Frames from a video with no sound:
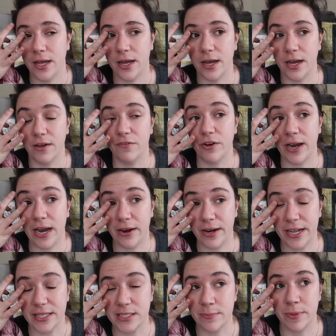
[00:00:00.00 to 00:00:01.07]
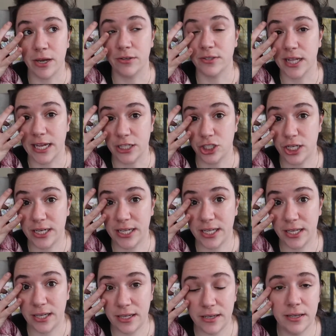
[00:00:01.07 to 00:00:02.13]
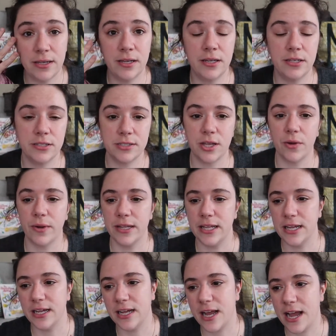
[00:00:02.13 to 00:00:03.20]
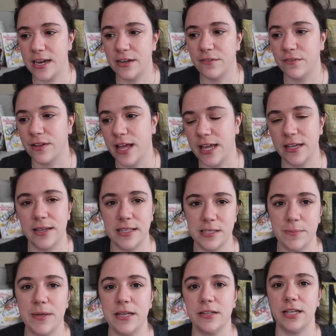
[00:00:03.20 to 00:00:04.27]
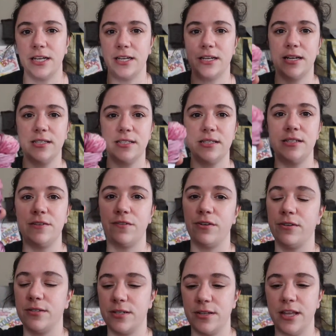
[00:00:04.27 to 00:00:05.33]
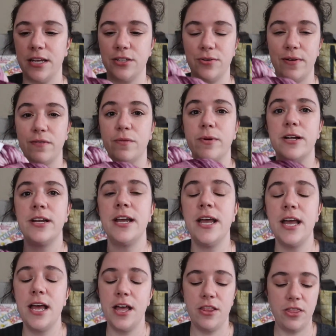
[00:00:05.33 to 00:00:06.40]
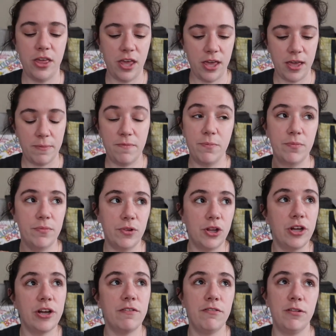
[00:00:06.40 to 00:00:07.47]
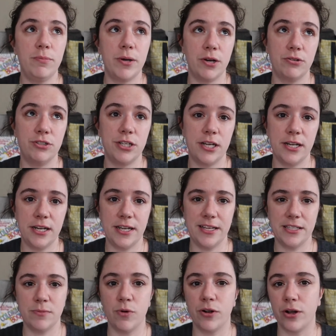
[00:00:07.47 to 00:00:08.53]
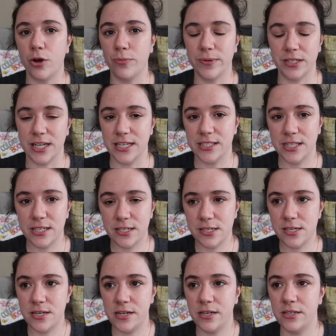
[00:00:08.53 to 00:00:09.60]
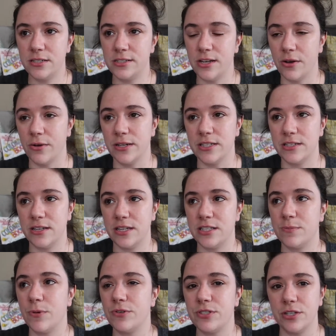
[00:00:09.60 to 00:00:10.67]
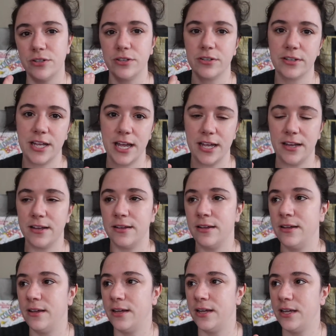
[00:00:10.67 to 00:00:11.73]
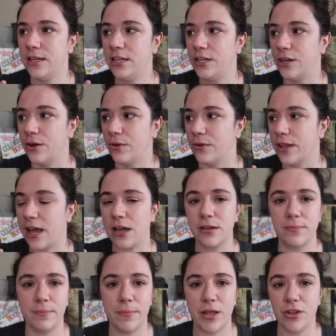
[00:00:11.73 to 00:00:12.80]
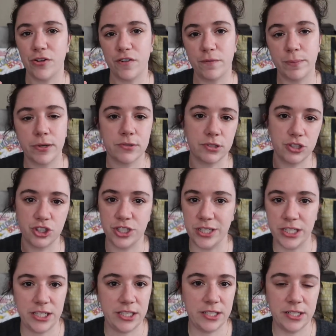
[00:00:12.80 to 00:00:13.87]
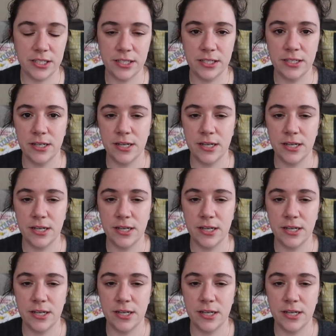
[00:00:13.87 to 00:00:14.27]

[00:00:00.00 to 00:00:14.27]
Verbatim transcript: Uh, for Harry, it smelled like Ginny. So it, it kind of like is appealing as a different thing to everyone. The look of the potion is more opalescent. So it, it's supposed to look like, you know, that mother of pearl sheen.